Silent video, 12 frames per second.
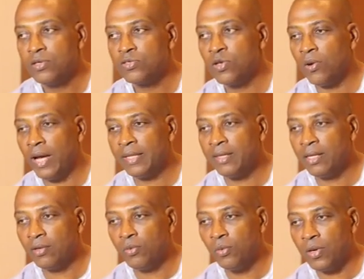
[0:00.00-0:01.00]
So I
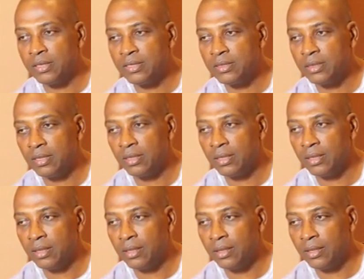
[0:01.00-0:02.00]
think what
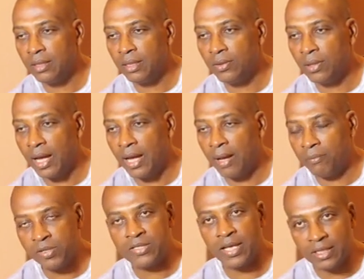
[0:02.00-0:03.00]

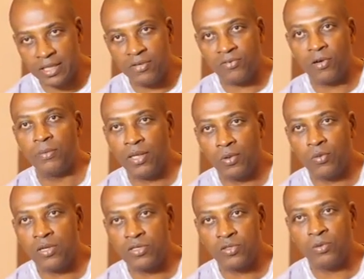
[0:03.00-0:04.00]
Presec did for me
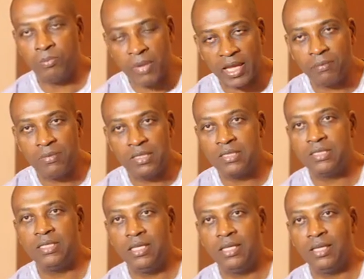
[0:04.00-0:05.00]
was to make me
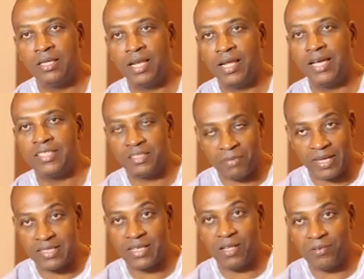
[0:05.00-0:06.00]
see the light in
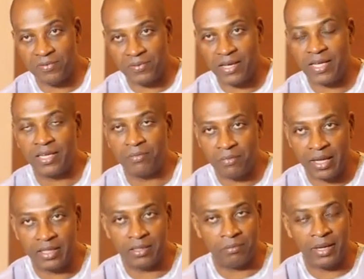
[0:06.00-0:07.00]
myself and in
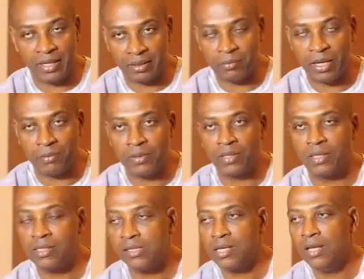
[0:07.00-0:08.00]
my
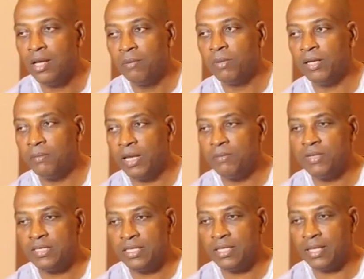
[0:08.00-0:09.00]
peers. But it made
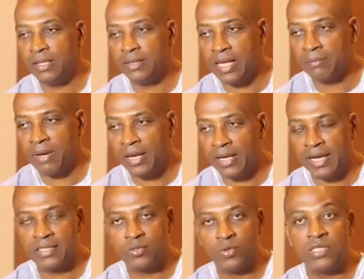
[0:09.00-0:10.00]
me see that my
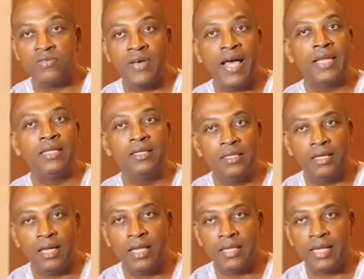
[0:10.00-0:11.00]
light was valid
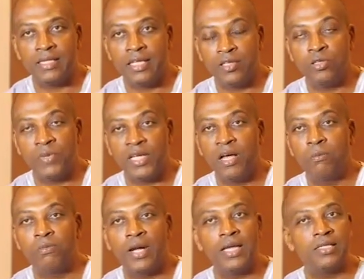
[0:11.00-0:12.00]
and that it could
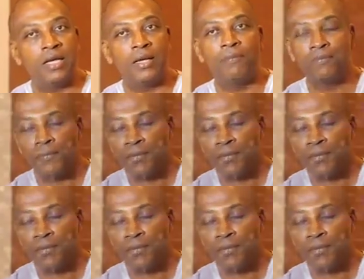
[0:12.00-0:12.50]
become brighter.